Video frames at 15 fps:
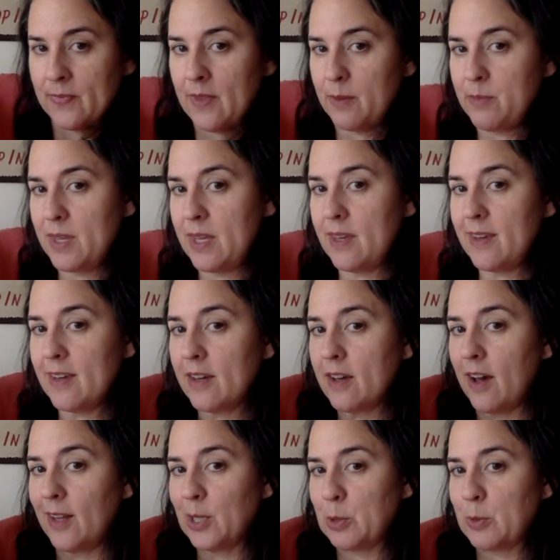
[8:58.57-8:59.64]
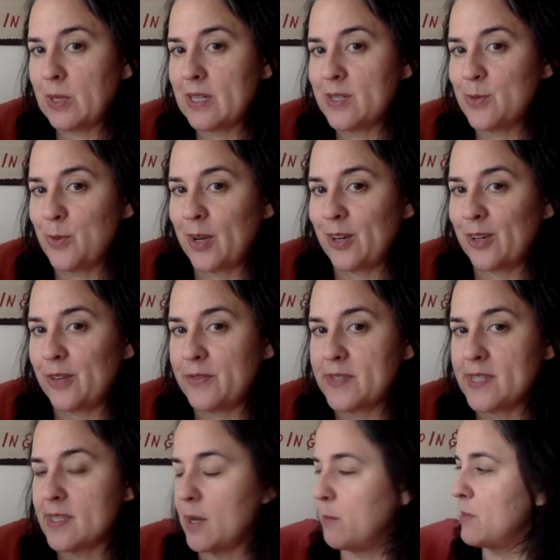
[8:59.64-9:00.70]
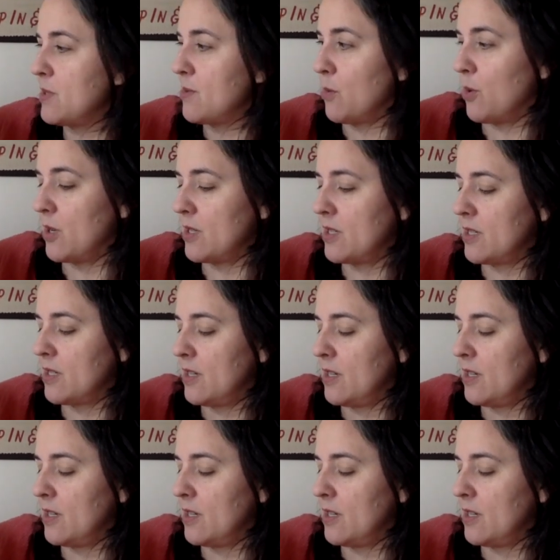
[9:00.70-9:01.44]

I'm thinking a colorwork sweater of some sort.